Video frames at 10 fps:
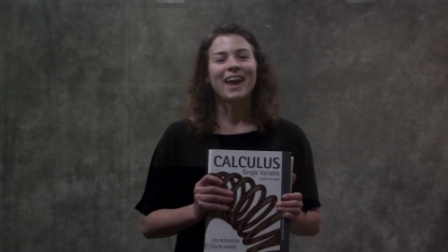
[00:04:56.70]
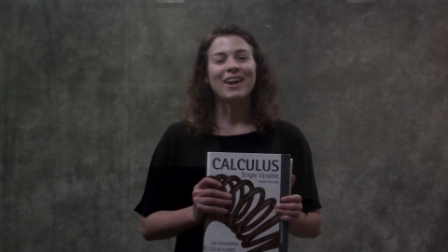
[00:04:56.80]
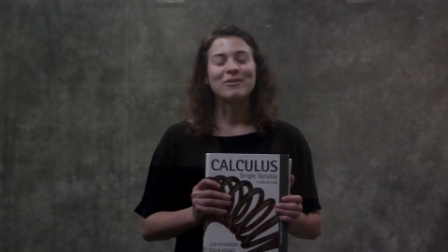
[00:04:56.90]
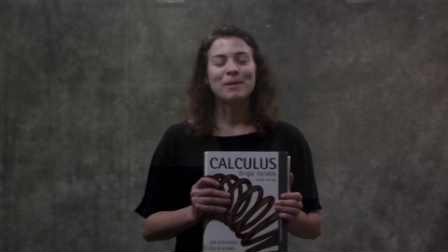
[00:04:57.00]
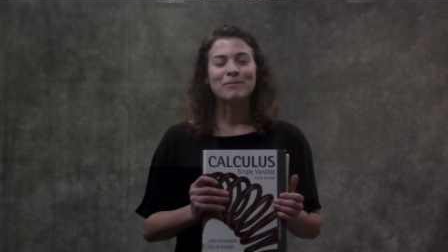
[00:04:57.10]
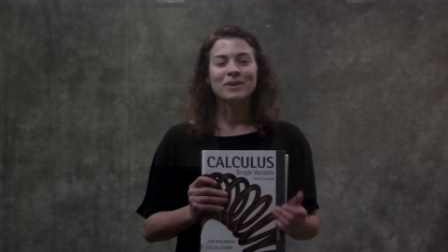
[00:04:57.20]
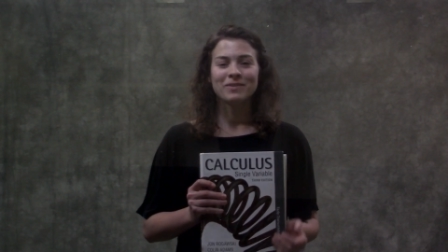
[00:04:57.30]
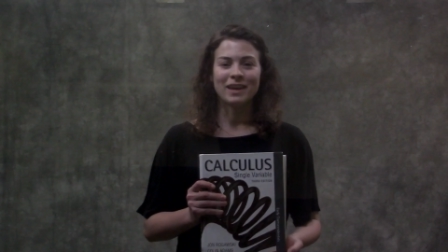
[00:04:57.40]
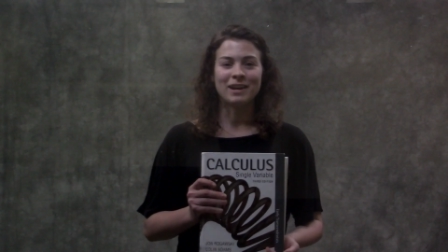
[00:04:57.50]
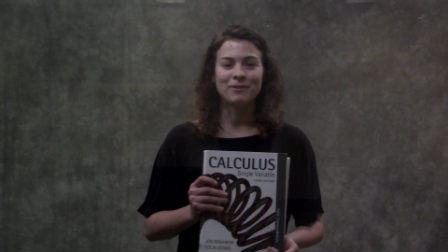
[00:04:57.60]
And remember
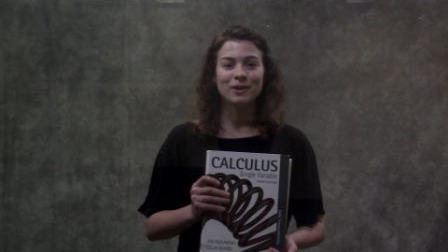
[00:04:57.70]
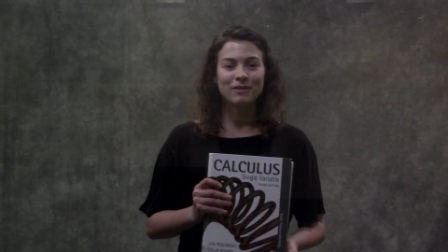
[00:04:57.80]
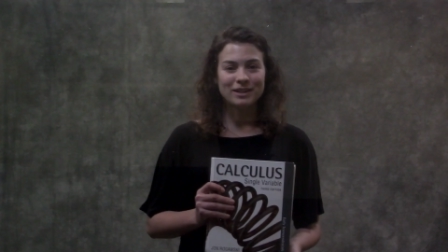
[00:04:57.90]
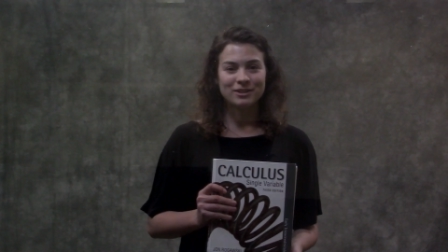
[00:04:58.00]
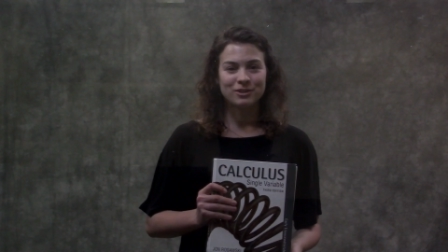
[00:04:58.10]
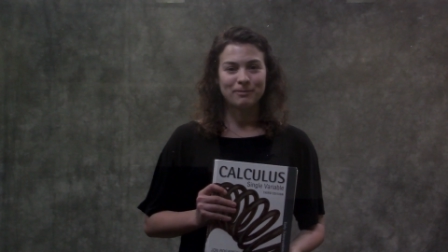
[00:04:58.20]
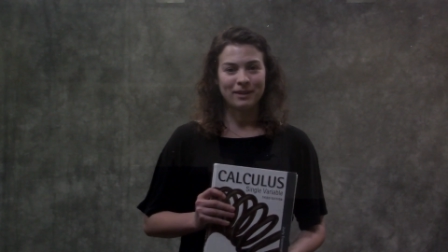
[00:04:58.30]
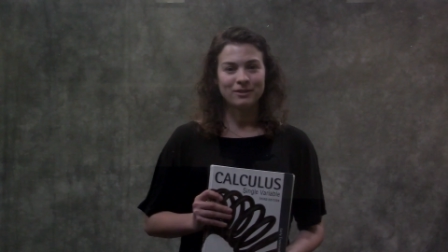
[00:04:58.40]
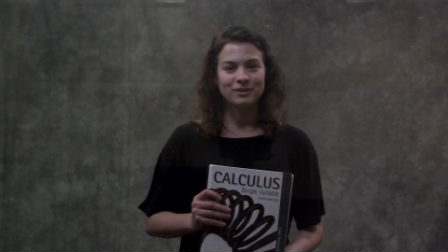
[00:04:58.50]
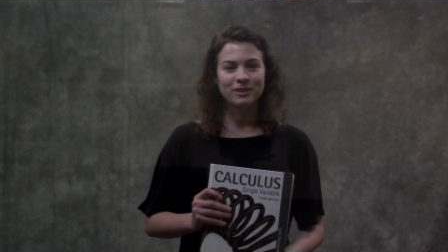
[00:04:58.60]
that if you're a registered
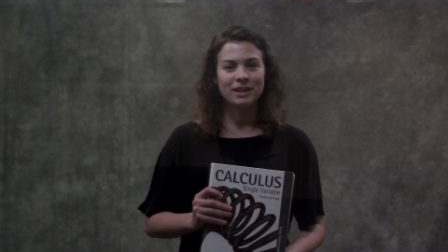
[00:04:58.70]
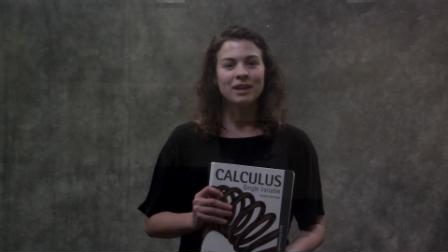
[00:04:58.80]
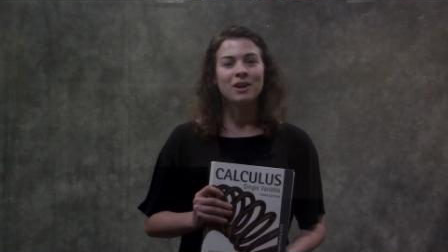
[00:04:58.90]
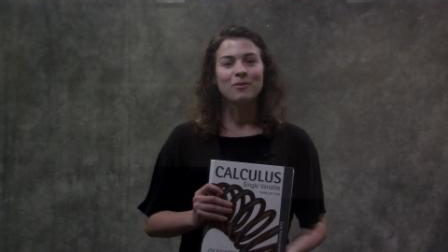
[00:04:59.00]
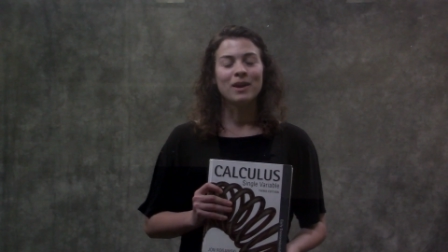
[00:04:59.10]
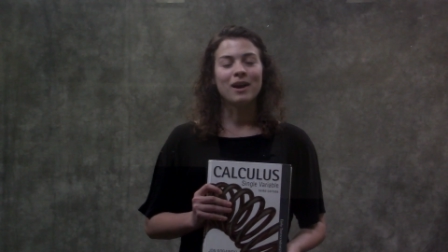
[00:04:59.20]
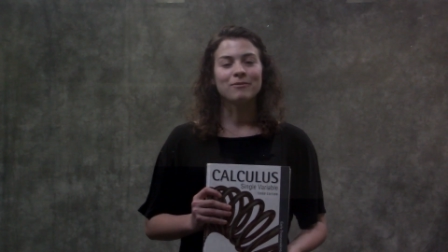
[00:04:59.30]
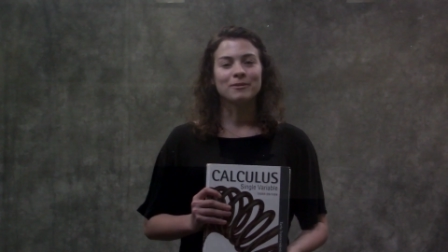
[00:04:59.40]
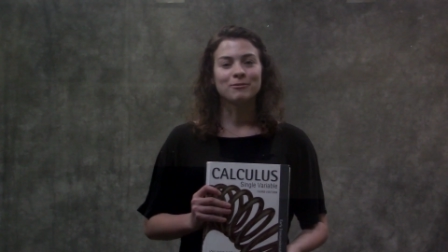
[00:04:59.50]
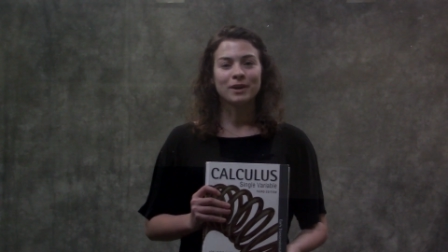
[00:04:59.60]
Baylor student, we
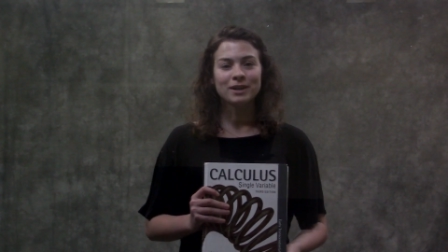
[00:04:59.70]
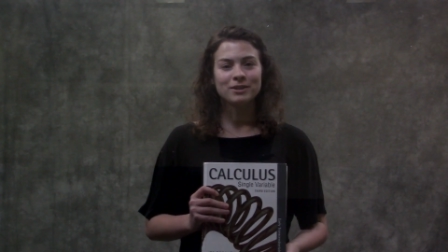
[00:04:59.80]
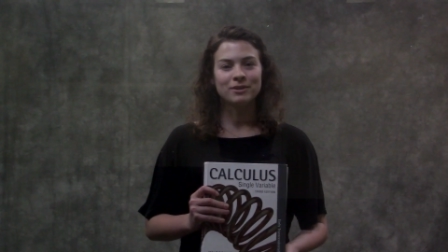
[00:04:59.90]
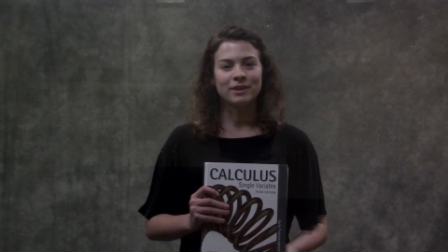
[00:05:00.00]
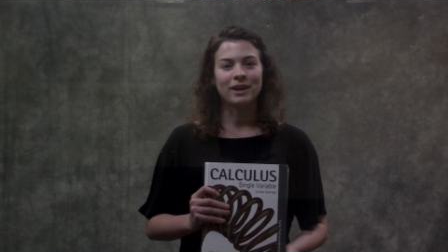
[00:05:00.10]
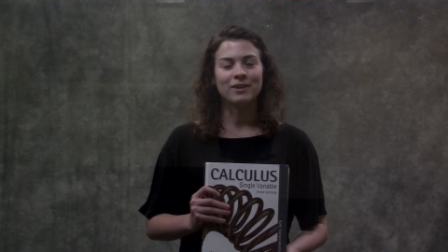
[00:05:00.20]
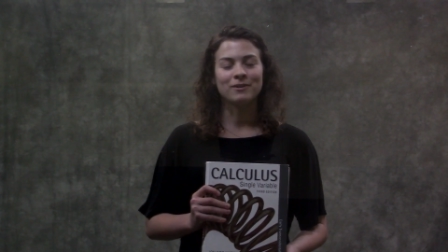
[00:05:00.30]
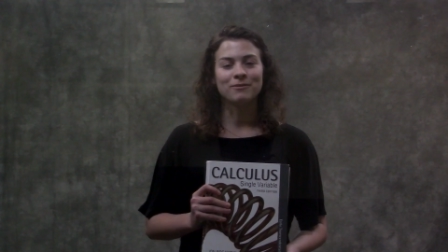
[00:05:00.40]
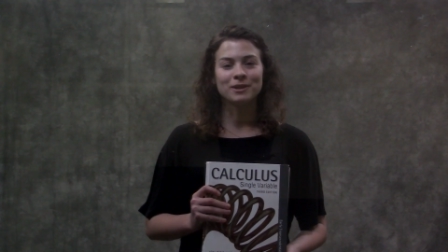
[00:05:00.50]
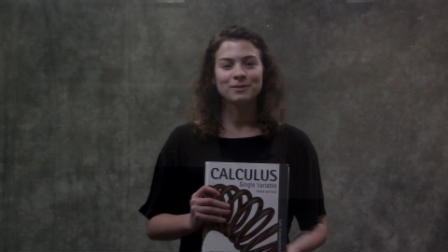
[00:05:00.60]
offer free tutoring on
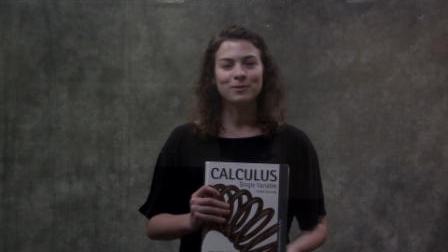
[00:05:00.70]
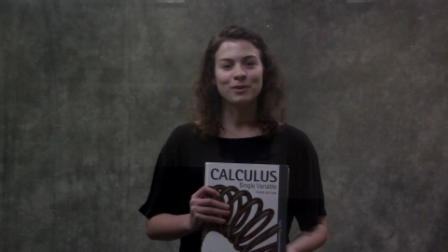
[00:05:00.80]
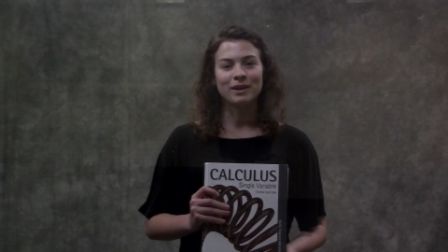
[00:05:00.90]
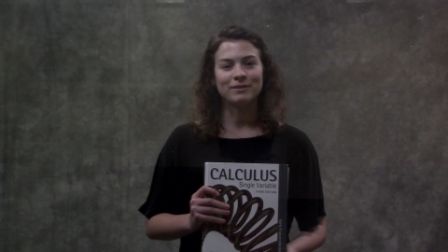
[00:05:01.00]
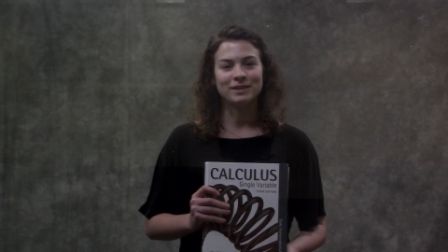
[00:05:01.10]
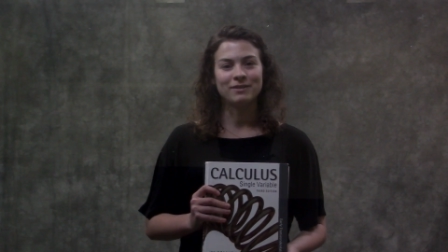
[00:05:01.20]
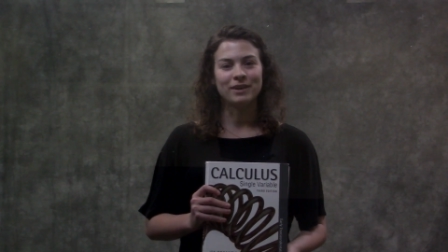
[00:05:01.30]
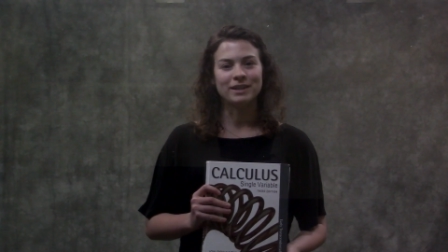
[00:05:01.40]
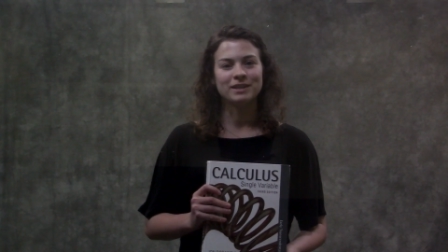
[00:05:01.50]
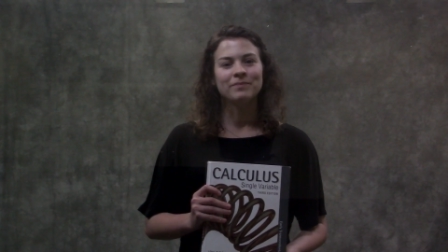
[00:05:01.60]
the first floor of Sid
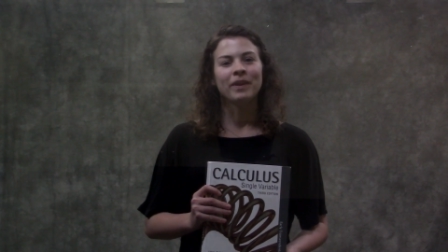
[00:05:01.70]
Rich.